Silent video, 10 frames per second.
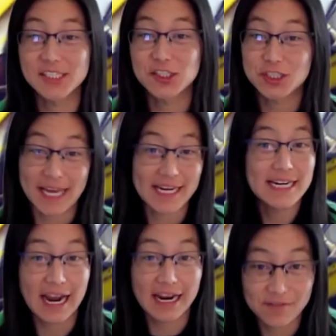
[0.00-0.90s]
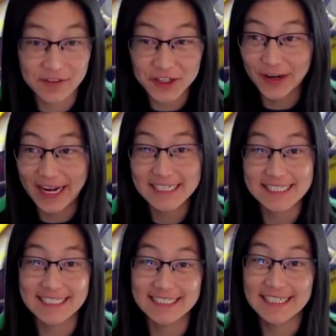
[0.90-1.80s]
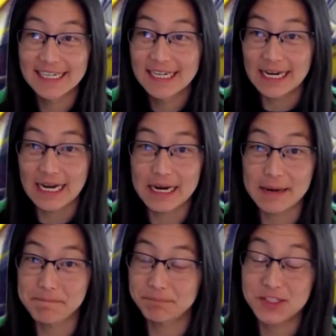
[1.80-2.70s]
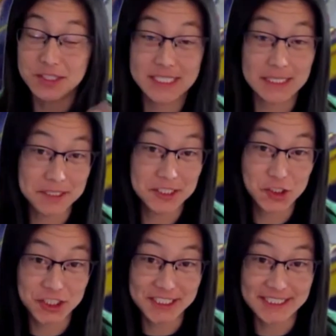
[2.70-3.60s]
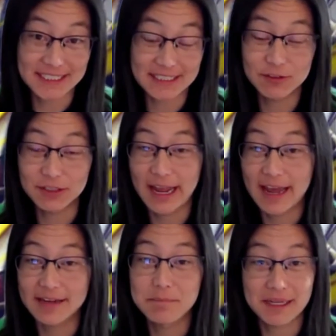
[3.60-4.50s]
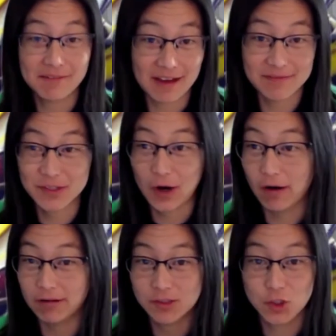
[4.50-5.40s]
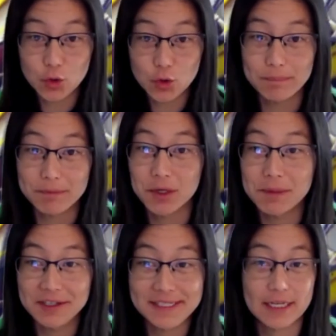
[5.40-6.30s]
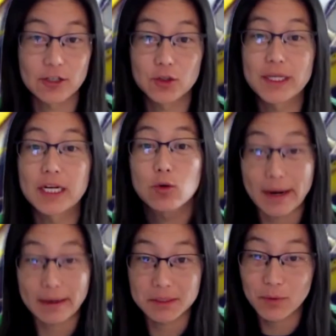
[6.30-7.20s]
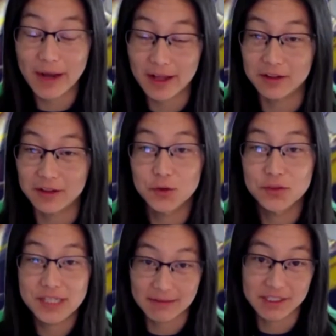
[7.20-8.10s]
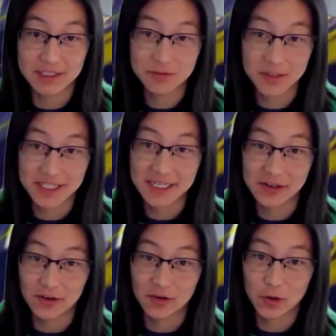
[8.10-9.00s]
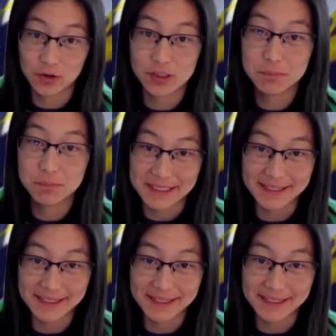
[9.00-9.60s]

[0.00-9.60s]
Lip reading: She's had a 9-figure exit. CPG and BFFs are 2 crypto communities that are doing incredibly well. You'll definitely want to hear her speak.